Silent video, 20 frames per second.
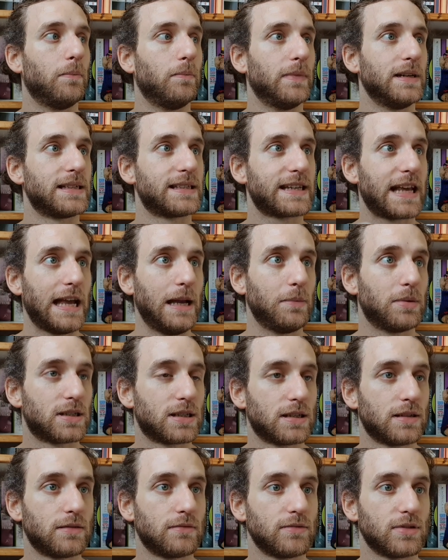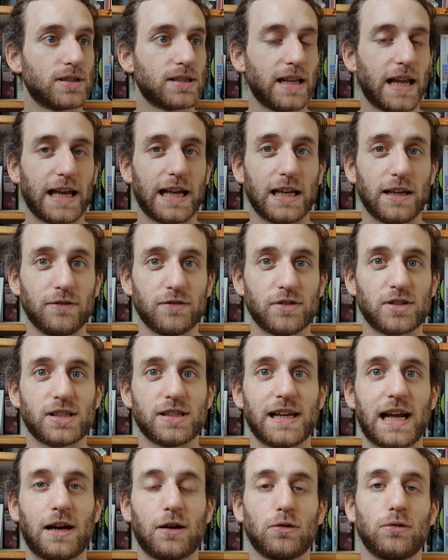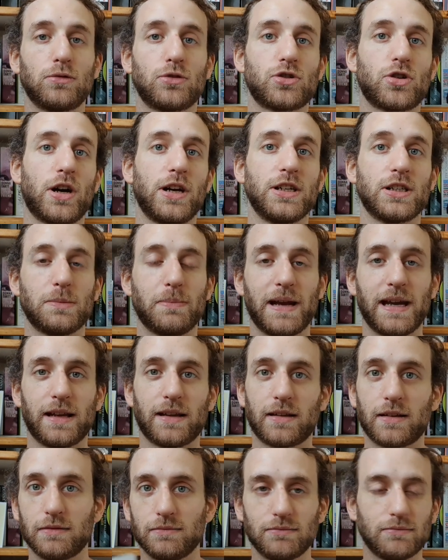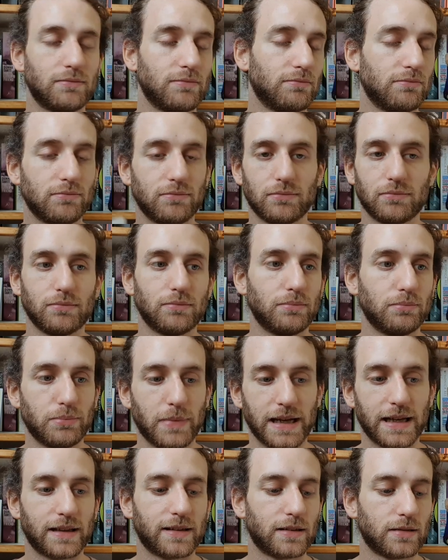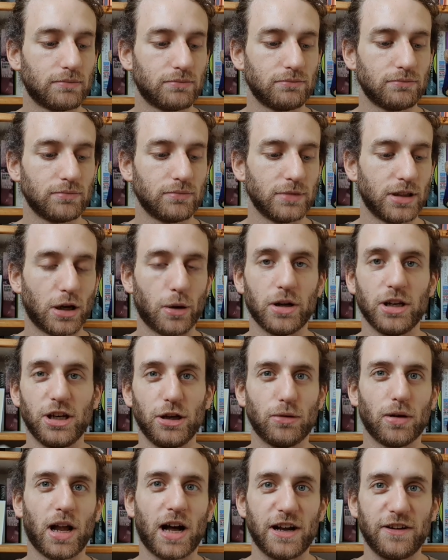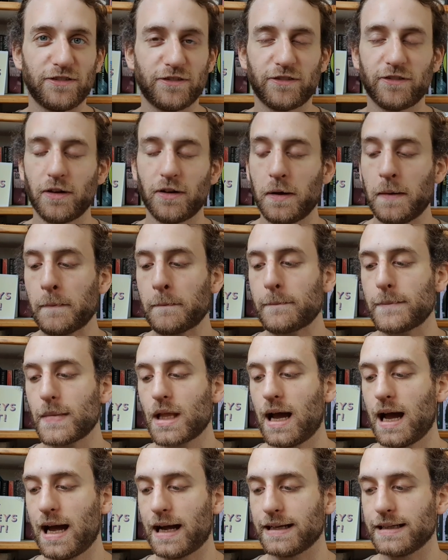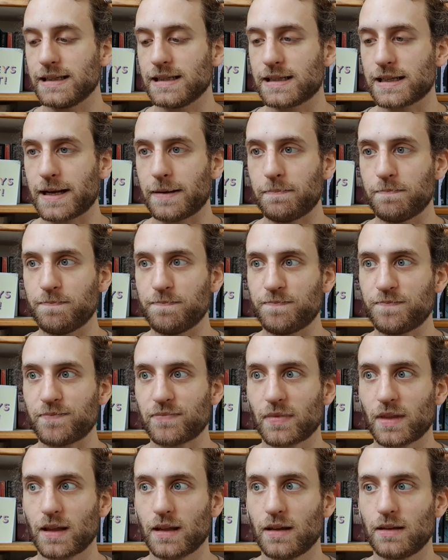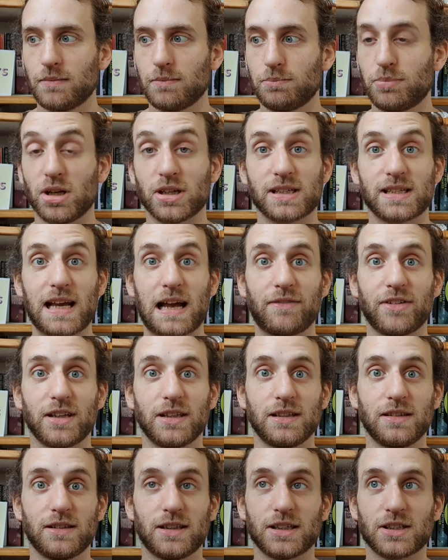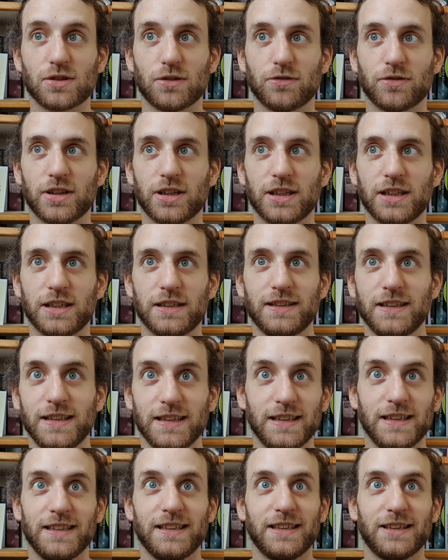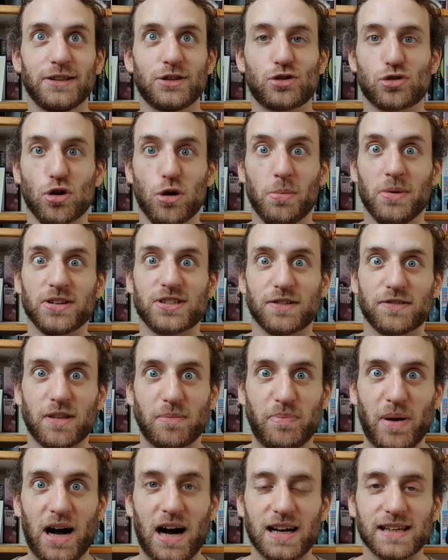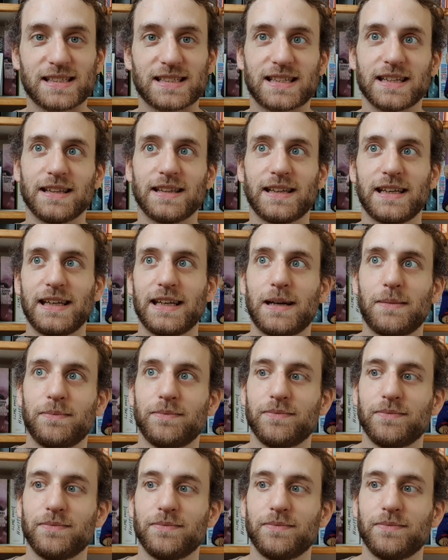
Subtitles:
escaped slaves now trying to make you know, a new life, and but having the sort of the traumas of the past and the